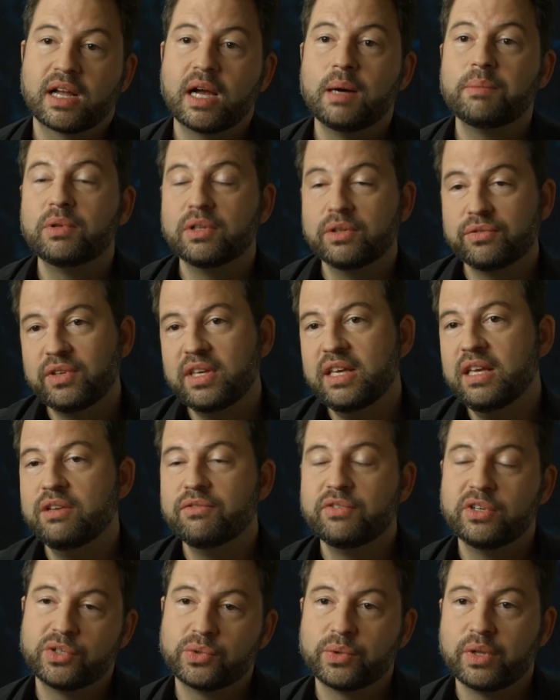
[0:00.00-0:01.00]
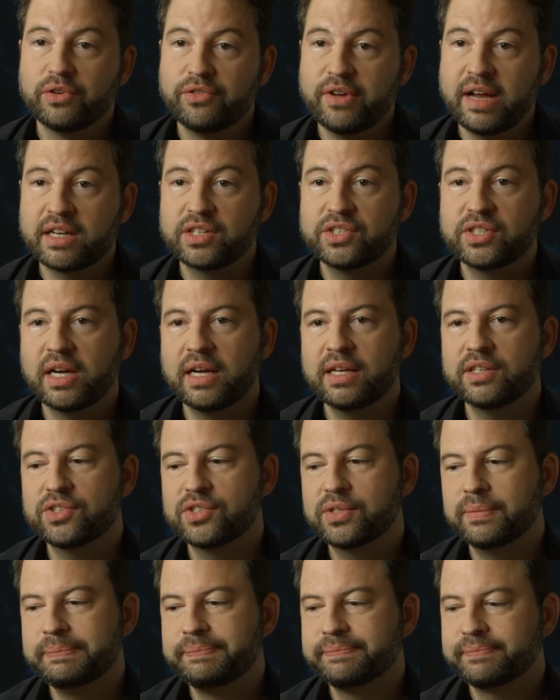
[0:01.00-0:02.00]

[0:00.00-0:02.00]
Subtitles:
couple of key visual effect shots.